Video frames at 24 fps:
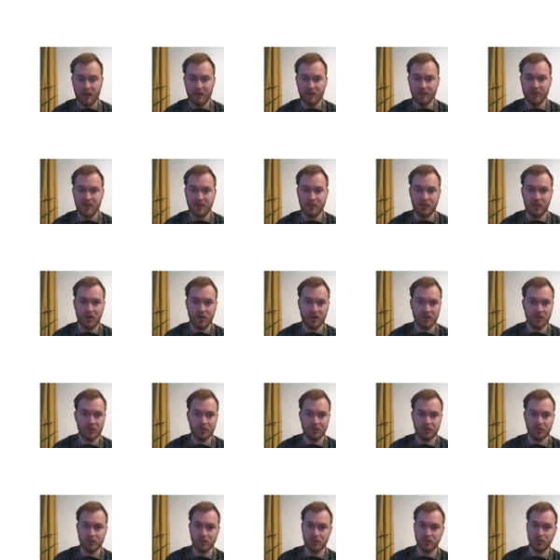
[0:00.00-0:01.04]
similar
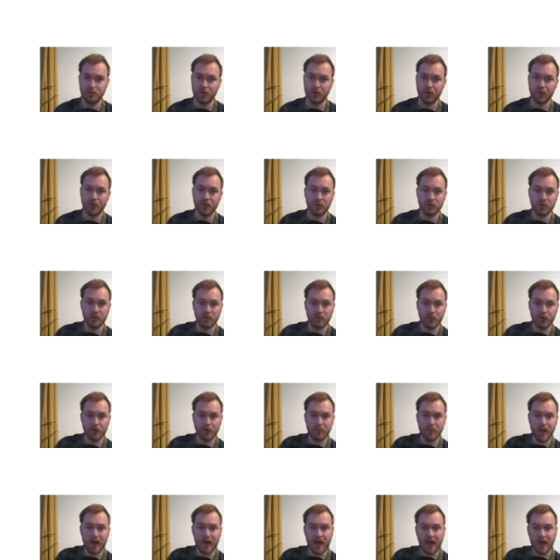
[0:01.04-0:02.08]
to
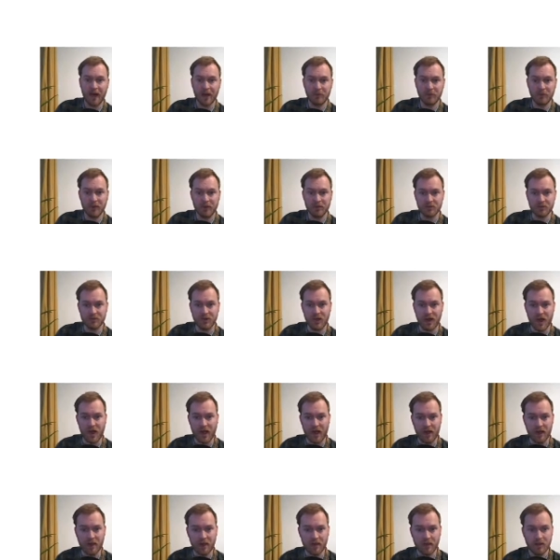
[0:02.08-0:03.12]
volume high means we're
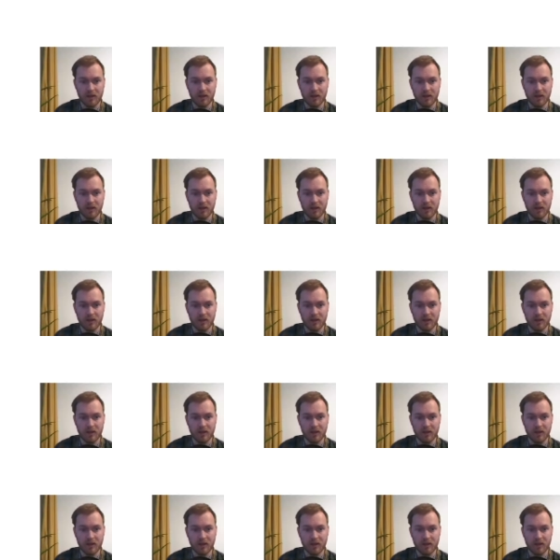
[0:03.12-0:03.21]
high,